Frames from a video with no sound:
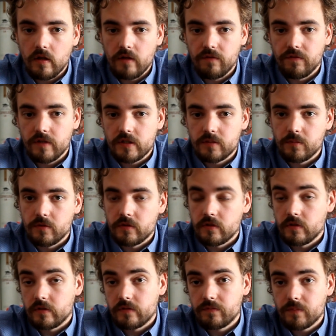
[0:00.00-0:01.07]
investments,
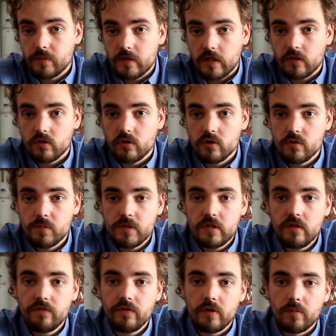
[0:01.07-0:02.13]
in
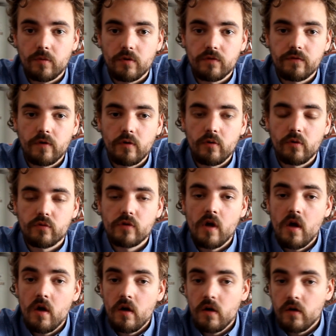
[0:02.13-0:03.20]
sector-specific portfolios.
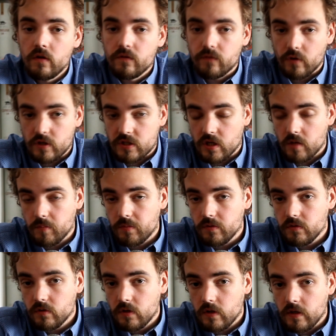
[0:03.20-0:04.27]
For
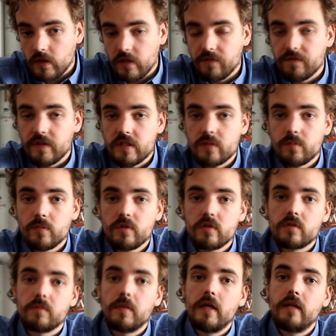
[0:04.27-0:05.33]
example,
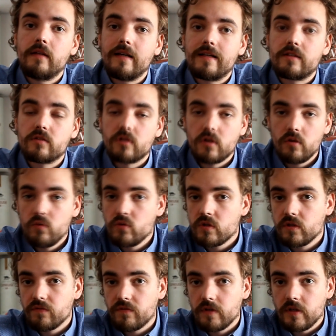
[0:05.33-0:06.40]
investments made
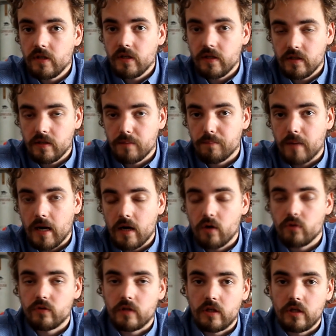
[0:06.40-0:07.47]
exclusively in the
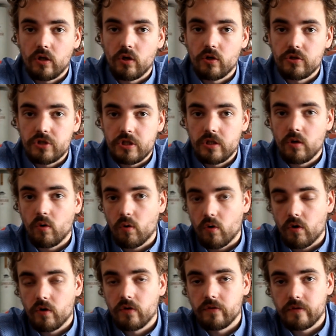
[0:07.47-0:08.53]
biotechnology
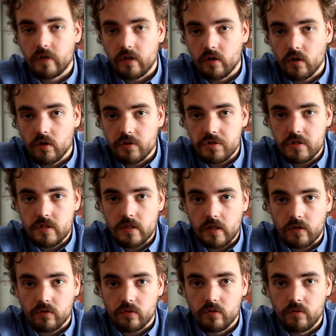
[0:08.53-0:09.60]
or technology
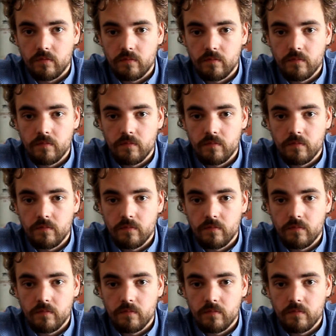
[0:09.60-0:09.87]
sector.